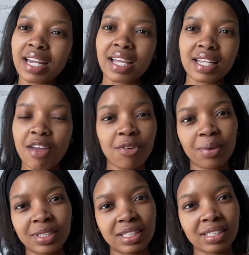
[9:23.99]
like everyone
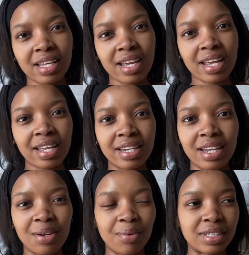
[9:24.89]
was just there and
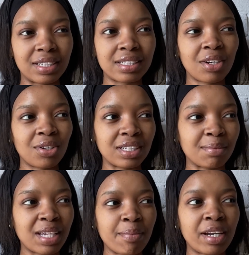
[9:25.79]
it was just an awesome
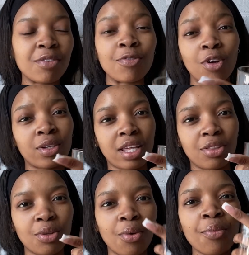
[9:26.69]
time. I didn't vlog
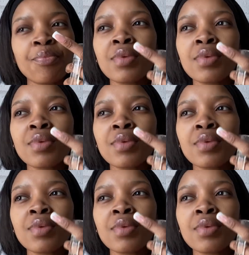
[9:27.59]
that though,